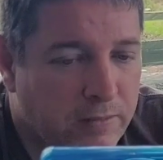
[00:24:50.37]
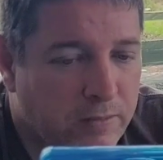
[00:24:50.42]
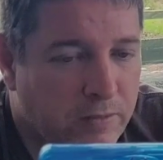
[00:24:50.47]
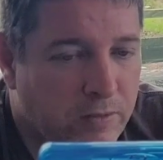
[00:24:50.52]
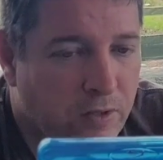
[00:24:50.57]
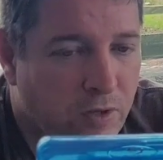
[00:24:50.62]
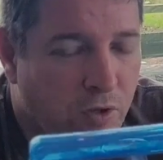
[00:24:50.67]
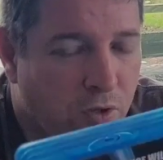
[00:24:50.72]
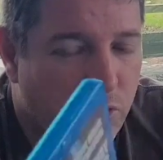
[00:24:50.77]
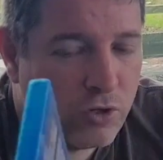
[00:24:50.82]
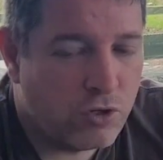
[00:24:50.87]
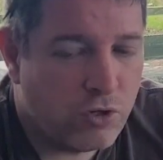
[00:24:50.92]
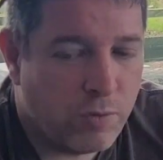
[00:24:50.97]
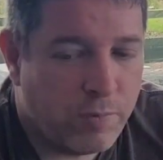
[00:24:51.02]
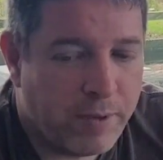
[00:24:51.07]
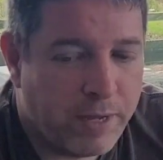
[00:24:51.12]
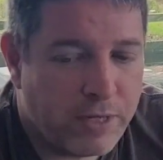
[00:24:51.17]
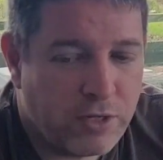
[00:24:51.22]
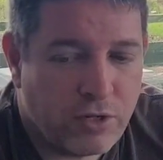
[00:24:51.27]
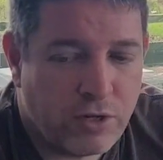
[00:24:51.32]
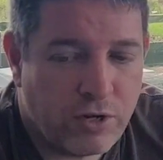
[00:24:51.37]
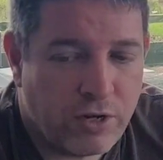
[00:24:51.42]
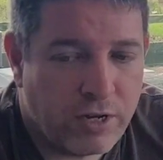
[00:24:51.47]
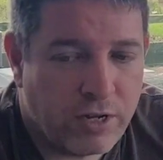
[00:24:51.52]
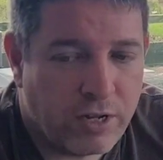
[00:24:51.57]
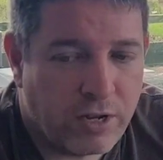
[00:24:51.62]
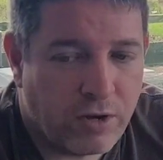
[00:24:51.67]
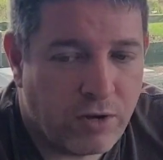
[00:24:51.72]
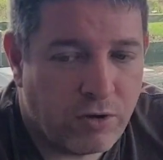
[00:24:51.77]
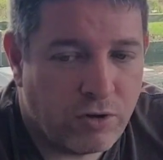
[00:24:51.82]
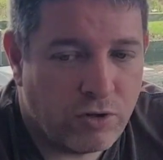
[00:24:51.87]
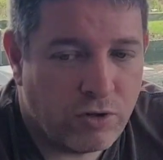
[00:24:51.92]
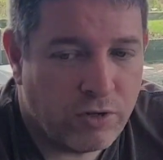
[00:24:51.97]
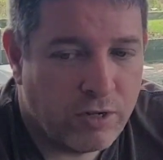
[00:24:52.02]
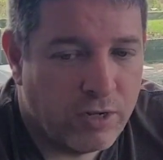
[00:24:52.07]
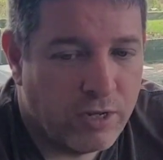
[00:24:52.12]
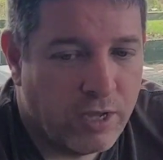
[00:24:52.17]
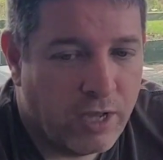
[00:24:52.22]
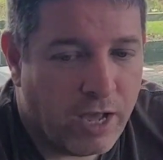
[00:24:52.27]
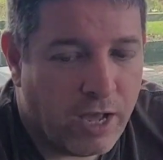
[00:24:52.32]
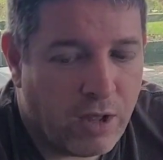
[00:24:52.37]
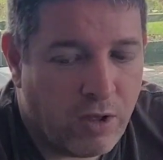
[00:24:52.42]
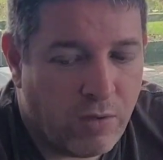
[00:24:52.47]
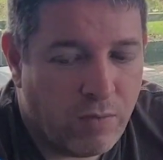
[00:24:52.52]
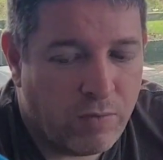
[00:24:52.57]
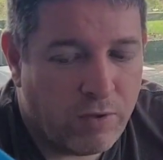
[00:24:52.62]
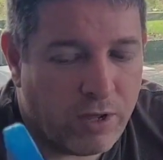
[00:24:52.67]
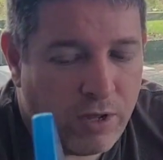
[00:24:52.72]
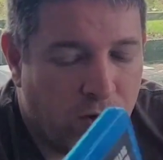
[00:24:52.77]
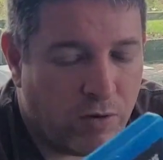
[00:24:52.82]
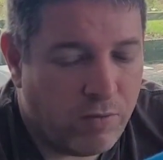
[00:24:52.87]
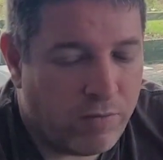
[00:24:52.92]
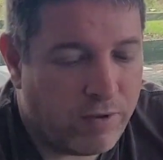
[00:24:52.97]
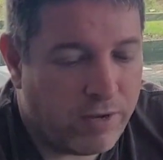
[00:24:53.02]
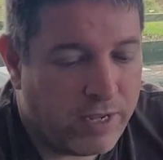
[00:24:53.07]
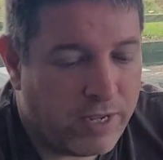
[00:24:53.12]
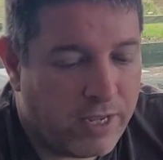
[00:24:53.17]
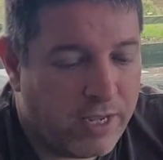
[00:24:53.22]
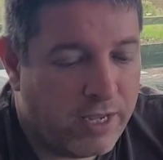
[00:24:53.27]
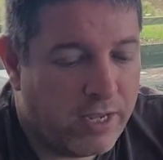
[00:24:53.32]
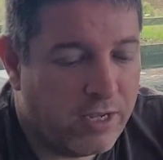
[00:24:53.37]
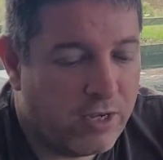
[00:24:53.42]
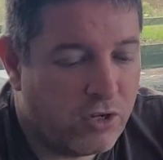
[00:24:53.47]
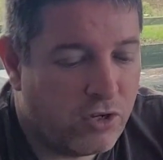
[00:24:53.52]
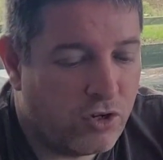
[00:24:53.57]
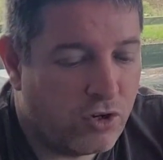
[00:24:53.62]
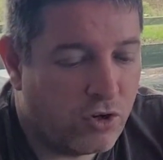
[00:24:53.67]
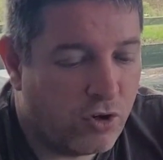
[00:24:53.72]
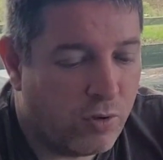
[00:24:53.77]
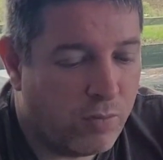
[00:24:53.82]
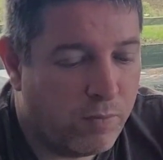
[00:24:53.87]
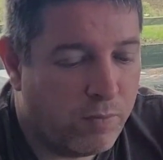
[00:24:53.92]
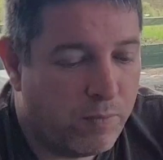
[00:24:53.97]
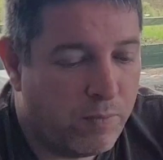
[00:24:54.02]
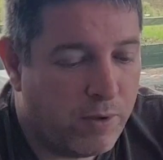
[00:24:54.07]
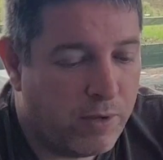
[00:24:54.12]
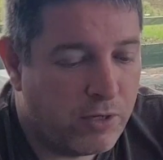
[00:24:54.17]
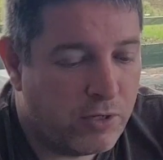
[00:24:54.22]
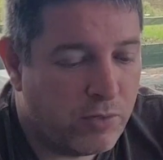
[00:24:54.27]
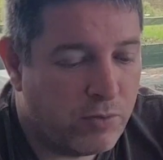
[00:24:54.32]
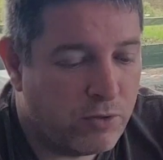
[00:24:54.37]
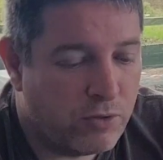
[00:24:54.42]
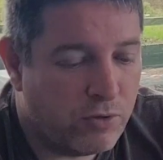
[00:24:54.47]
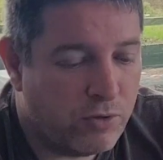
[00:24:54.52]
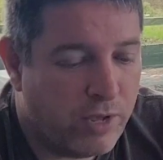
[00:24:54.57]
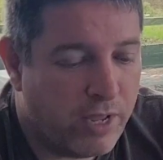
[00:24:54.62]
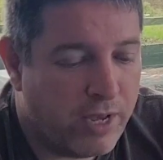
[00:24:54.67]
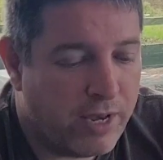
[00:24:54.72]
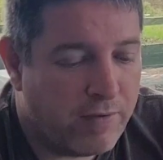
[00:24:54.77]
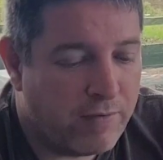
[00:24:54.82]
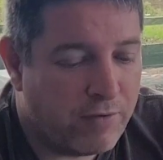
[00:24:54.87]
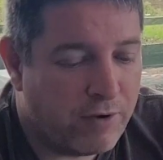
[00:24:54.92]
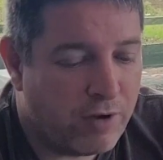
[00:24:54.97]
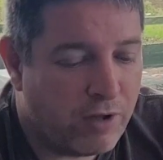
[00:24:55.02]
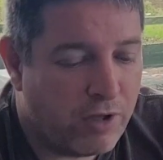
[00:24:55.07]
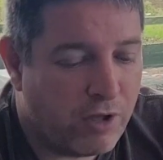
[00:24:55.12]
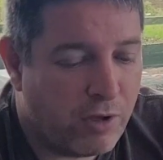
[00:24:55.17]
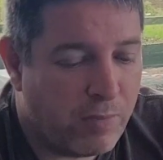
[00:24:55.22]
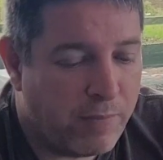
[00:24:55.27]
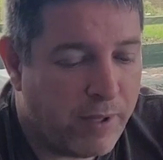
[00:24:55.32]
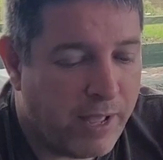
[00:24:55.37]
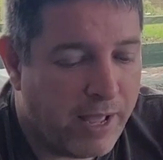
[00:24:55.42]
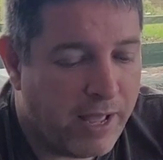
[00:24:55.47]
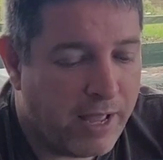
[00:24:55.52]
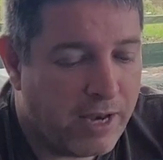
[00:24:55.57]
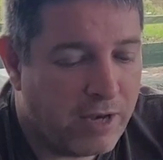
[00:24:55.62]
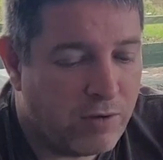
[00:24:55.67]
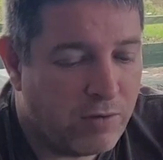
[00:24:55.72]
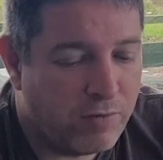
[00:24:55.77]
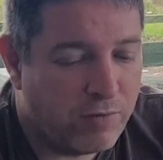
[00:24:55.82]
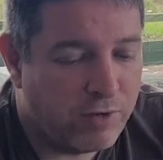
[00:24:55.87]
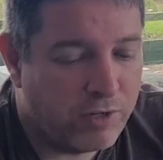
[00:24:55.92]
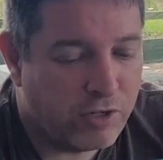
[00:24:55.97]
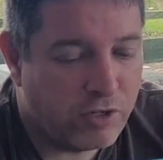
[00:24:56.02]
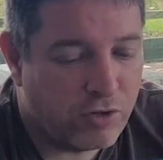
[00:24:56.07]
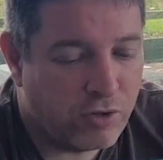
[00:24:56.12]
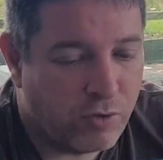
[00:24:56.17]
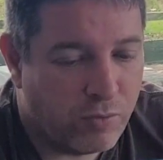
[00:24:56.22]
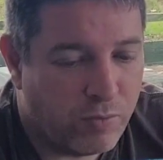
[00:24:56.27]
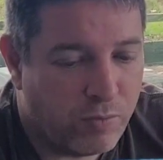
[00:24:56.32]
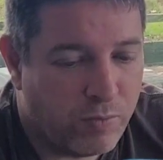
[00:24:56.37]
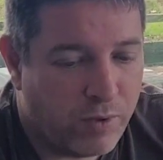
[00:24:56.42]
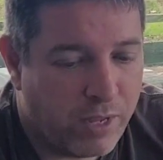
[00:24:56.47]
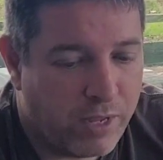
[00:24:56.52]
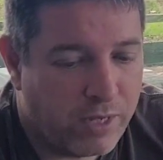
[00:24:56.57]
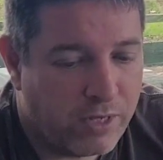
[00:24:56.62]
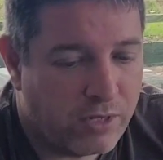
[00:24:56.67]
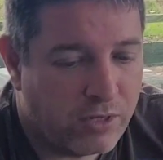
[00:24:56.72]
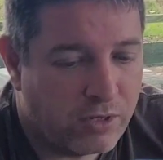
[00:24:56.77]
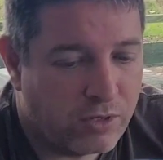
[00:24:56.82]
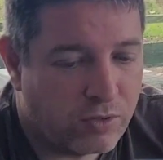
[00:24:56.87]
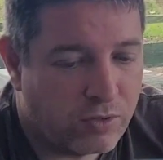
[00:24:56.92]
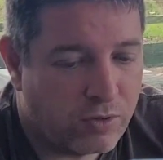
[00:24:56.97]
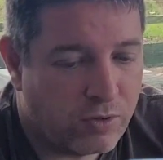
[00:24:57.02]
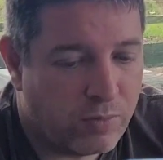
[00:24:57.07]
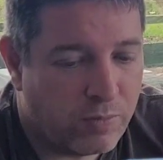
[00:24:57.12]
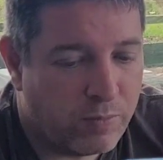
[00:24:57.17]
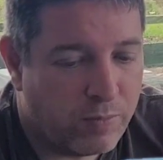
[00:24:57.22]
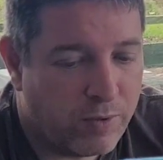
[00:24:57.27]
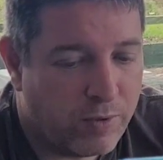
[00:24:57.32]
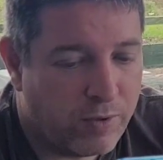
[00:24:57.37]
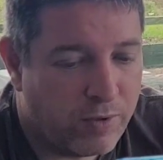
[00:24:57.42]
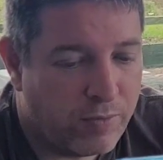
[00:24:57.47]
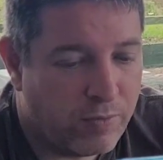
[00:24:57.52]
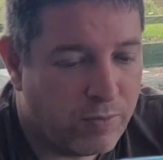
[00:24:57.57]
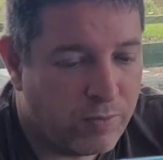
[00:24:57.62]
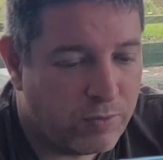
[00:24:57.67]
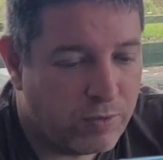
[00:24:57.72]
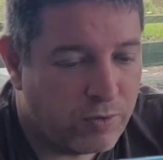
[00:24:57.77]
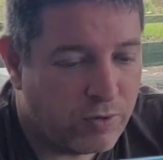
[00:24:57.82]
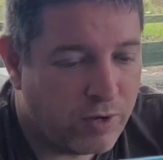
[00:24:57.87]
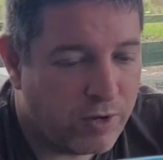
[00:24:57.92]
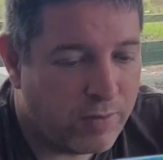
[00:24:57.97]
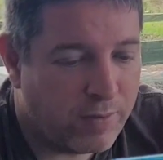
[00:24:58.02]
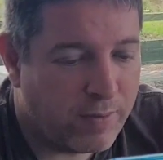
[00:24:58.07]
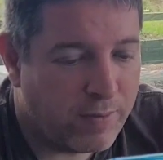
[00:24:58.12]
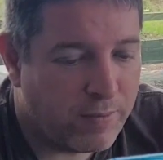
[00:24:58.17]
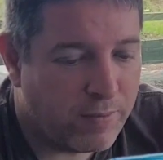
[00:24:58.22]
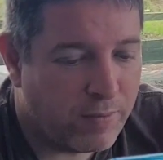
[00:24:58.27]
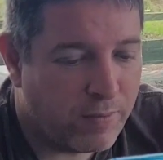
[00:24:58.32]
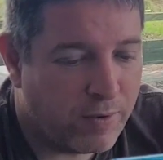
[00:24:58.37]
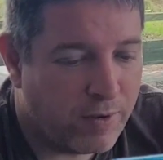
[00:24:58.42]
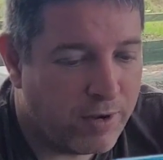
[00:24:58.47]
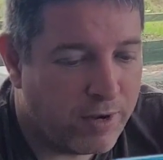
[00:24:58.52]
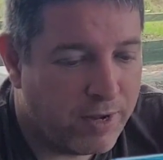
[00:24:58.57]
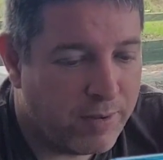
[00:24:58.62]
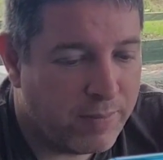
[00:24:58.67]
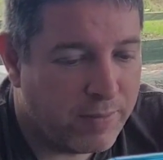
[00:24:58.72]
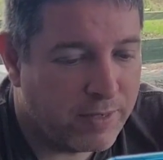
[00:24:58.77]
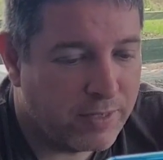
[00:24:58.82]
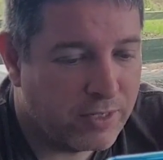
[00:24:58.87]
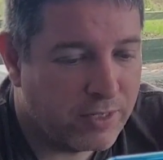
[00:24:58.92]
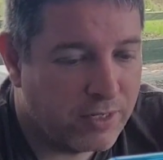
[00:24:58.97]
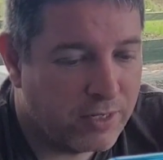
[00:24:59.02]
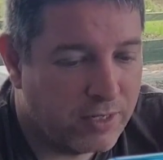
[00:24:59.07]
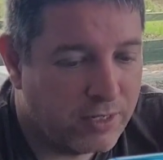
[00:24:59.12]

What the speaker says: No, there's no picture of the girl. She was only in it for a little bit, and I don't think she got widescreen bullying. I'm just trying to remember what her name is.